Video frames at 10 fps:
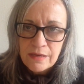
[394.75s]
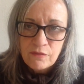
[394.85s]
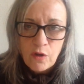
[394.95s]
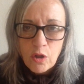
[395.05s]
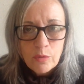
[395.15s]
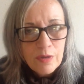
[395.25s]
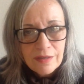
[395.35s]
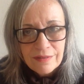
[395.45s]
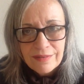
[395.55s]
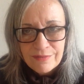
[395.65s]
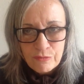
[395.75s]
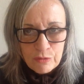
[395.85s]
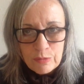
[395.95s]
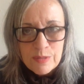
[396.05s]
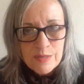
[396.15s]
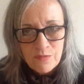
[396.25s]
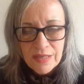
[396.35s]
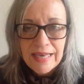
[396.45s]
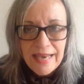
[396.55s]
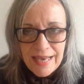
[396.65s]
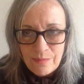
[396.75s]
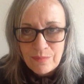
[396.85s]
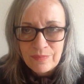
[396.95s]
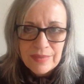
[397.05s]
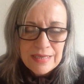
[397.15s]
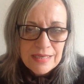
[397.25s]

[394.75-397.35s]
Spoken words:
following the rules of the game.